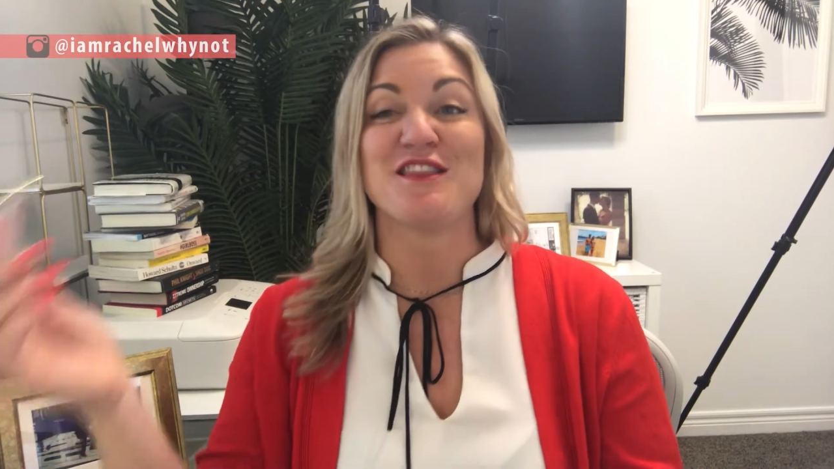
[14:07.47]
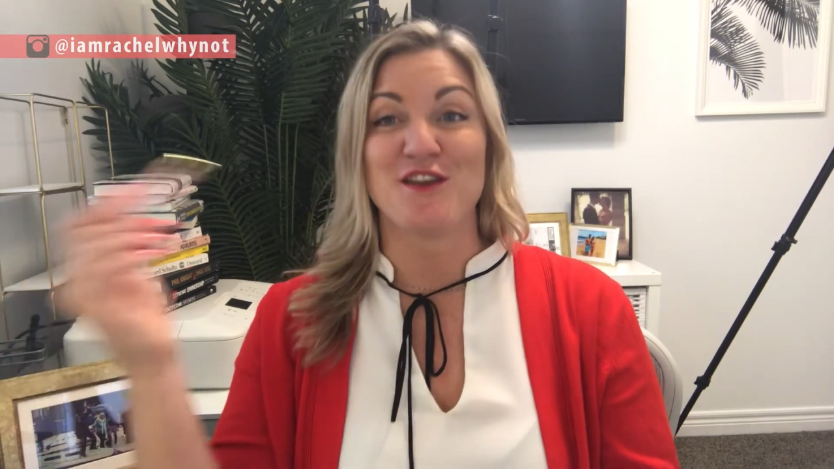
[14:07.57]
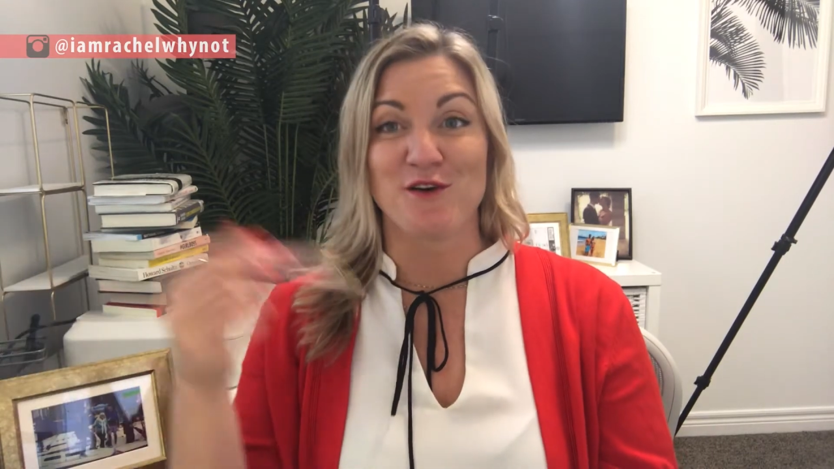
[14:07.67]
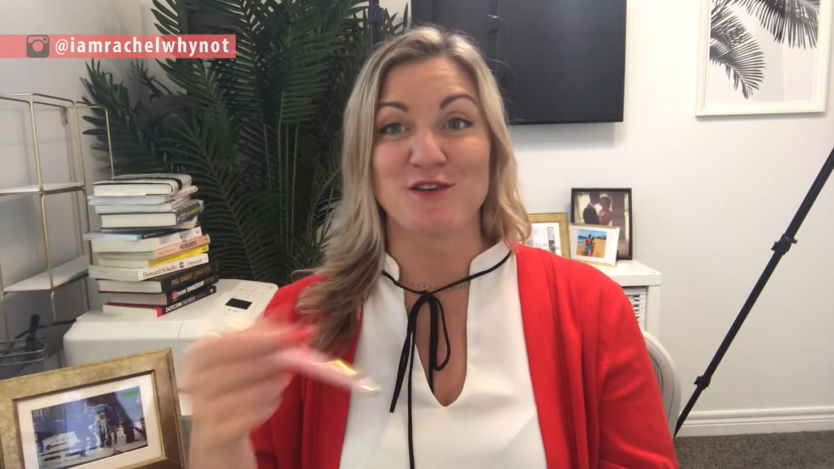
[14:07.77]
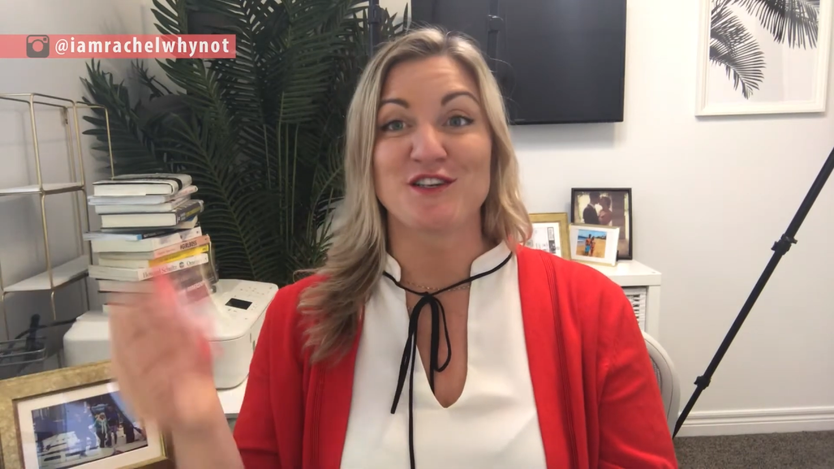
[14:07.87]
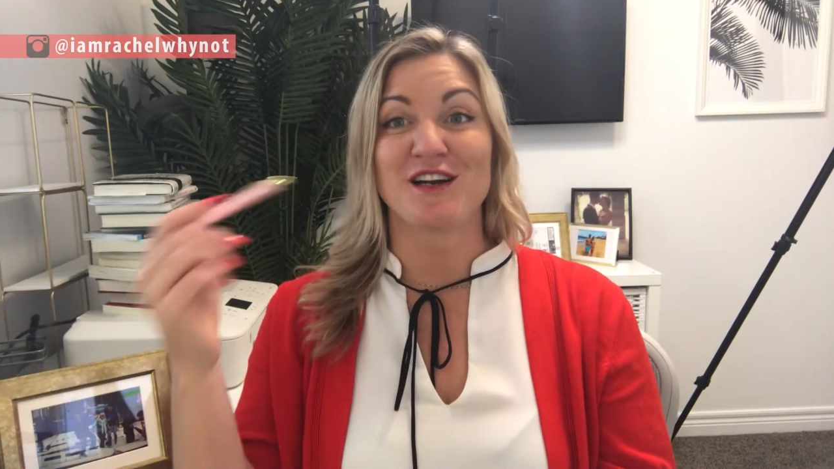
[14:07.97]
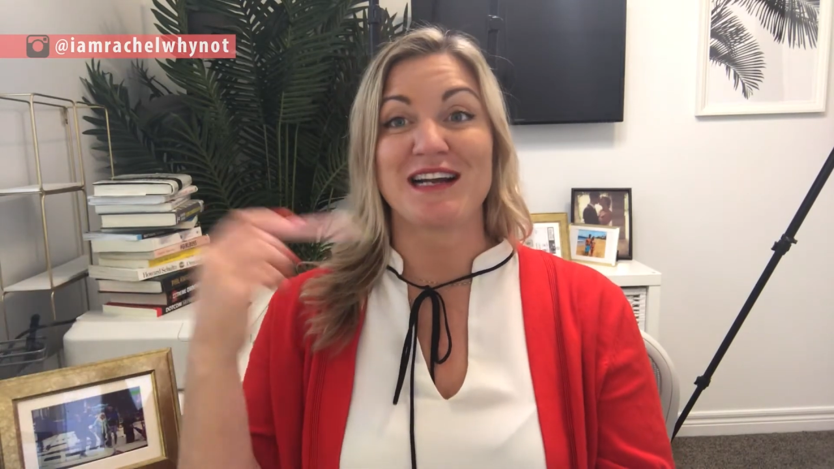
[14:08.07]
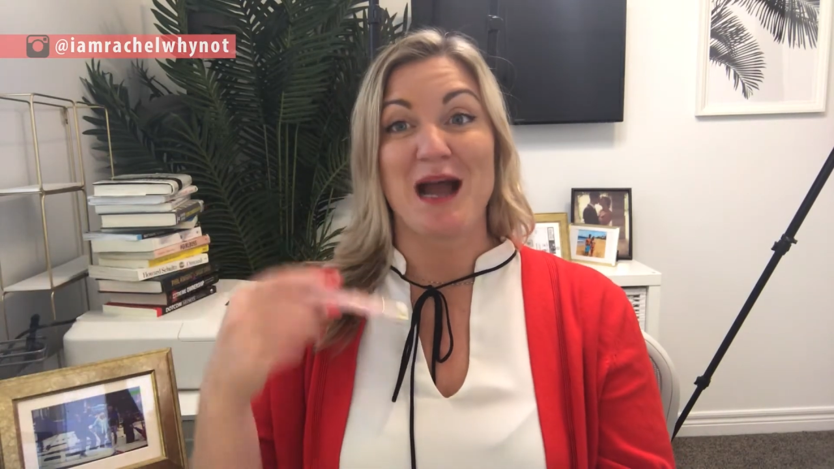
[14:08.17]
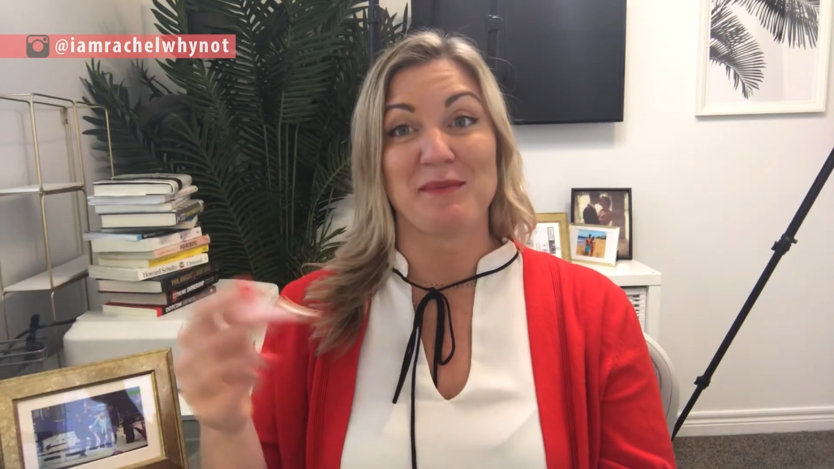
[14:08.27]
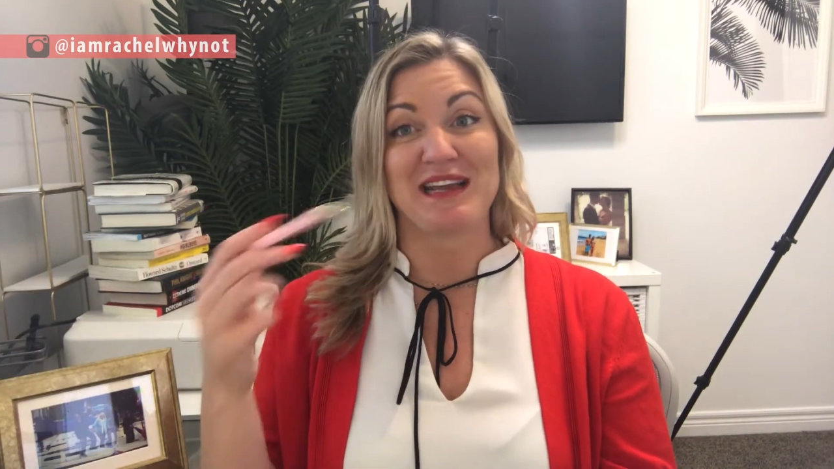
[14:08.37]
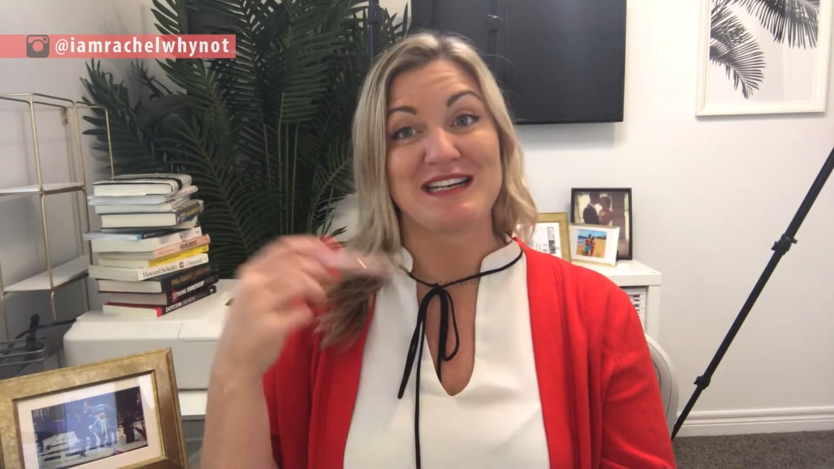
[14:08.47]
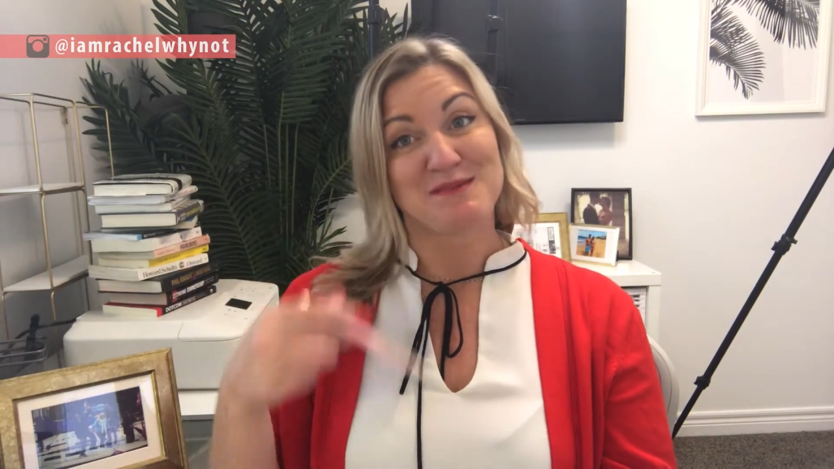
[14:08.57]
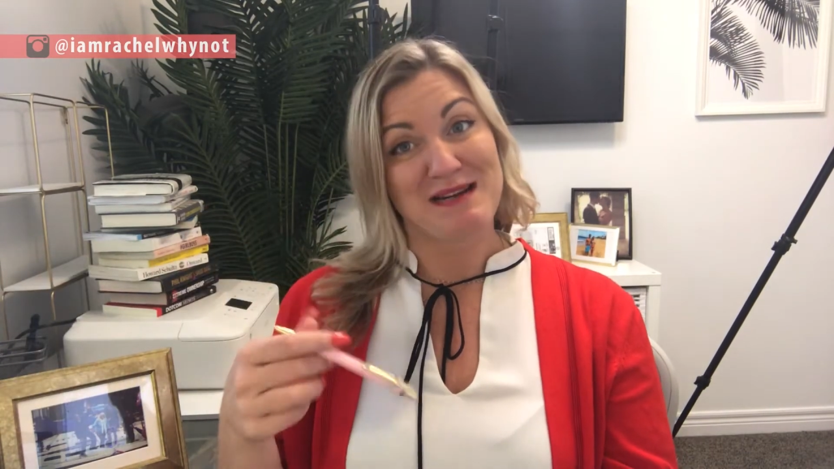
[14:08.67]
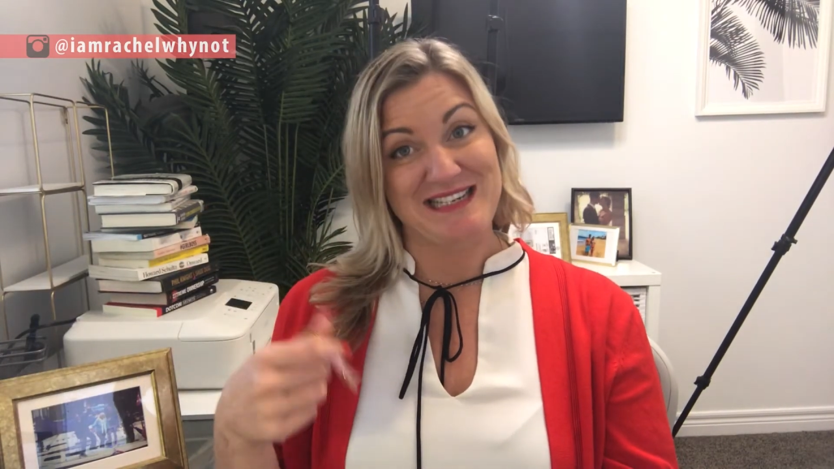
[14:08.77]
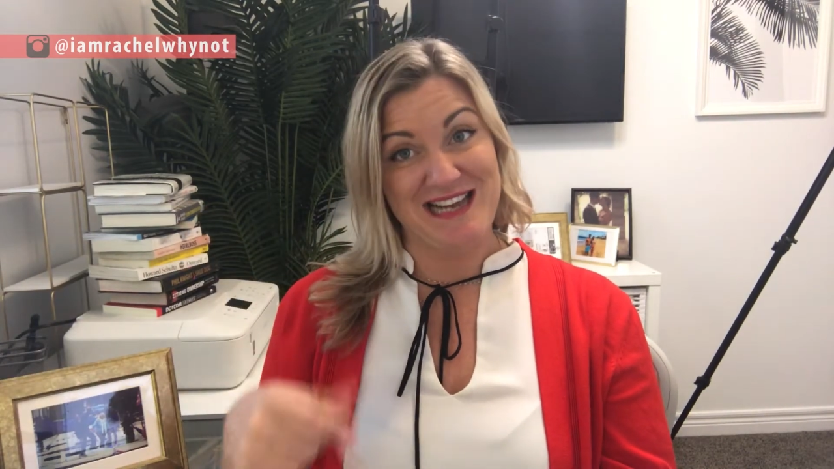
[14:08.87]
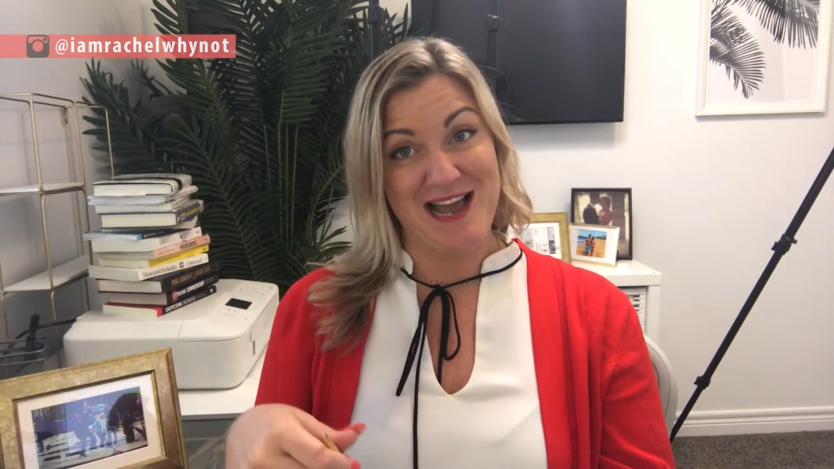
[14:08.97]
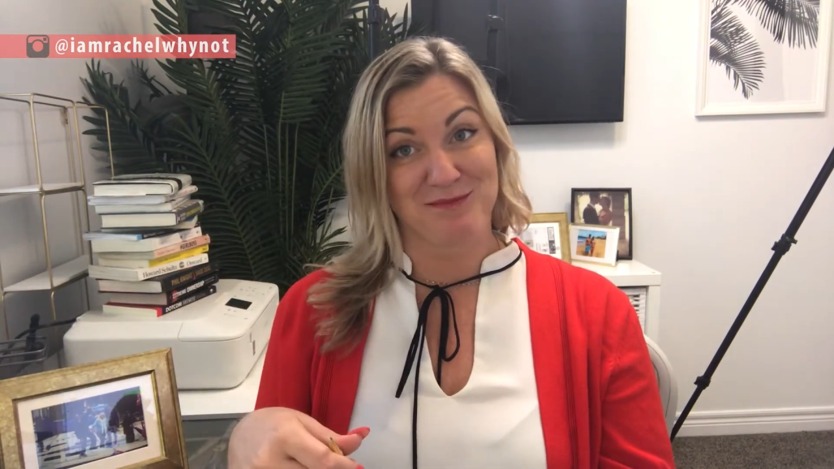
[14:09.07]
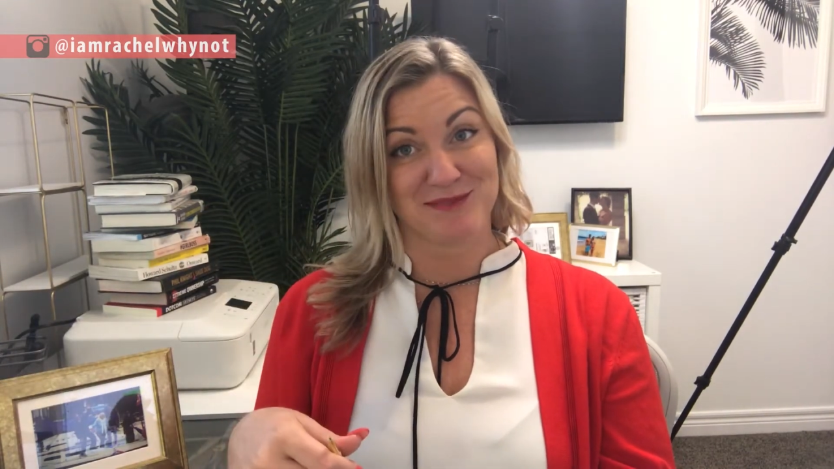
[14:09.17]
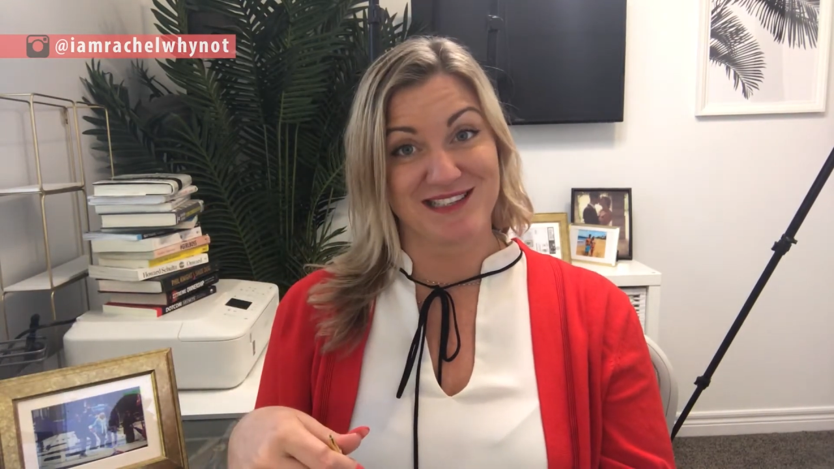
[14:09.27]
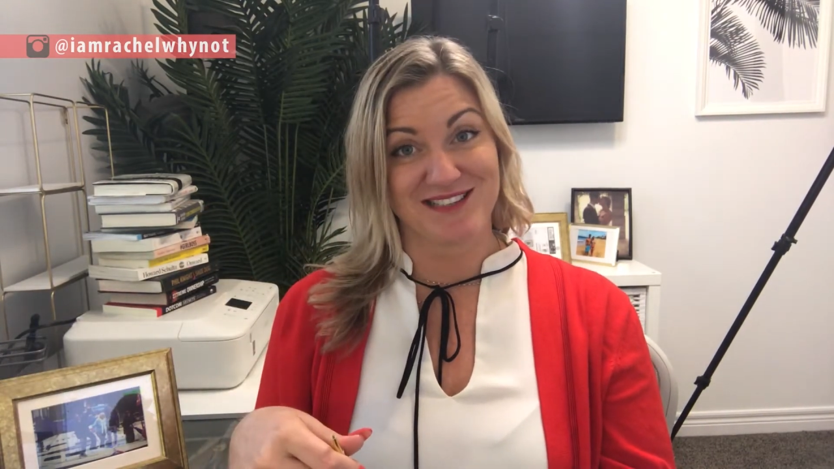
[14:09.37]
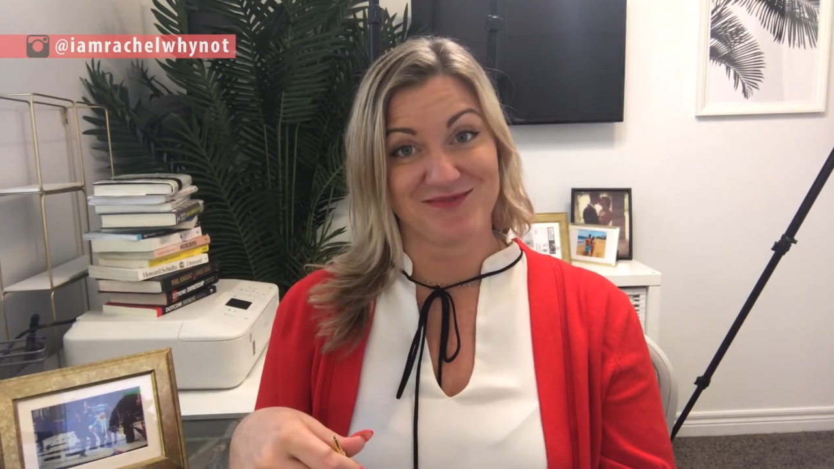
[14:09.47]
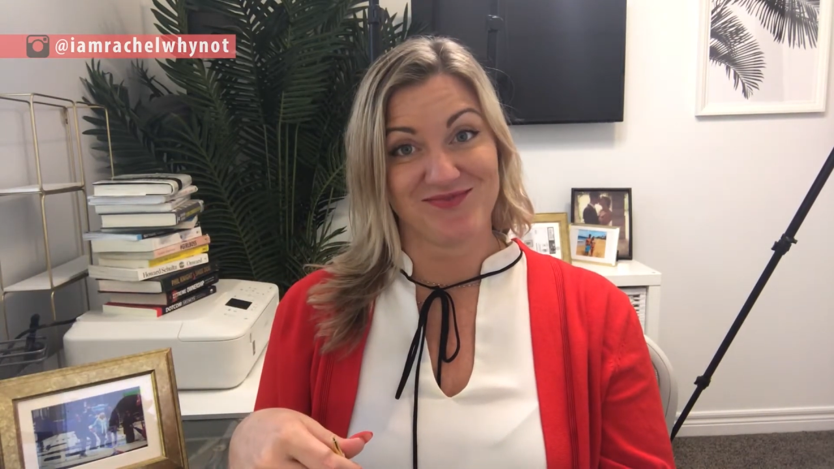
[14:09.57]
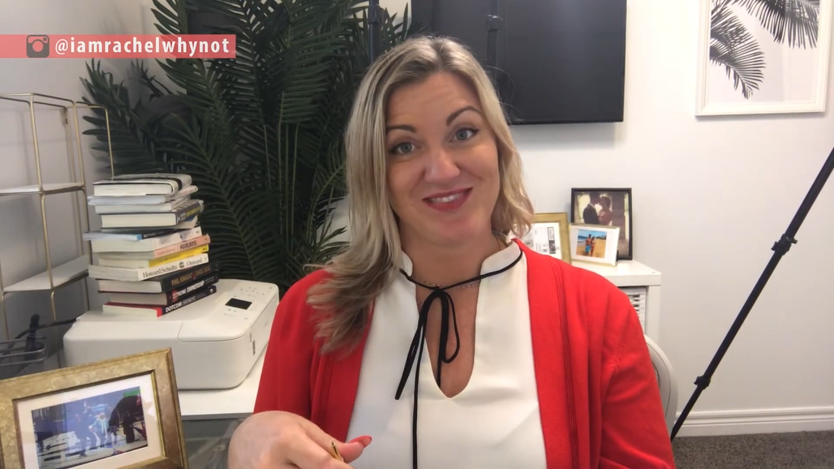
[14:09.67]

Those started coming into my DMs.